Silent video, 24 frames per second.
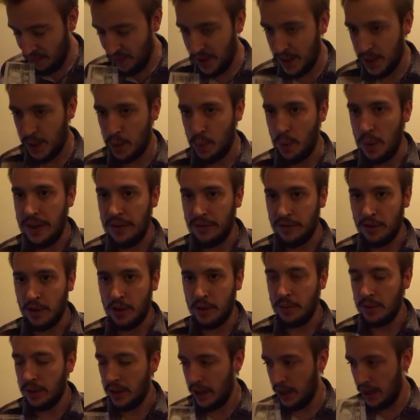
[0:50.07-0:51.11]
sweet
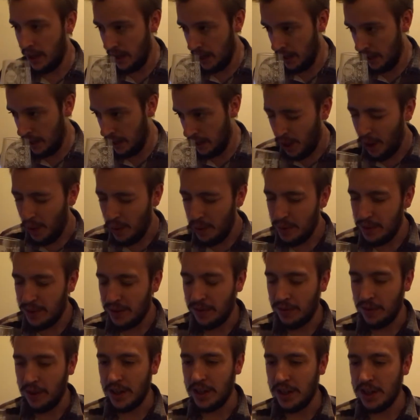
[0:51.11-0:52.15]
fruit. Loads
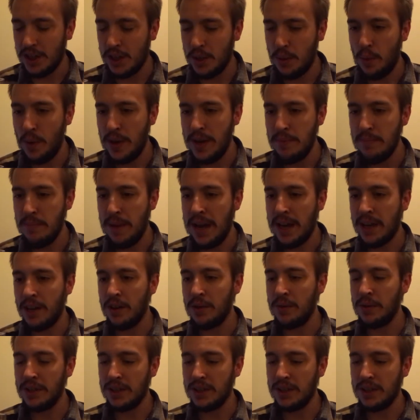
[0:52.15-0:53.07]
of like sweet mango.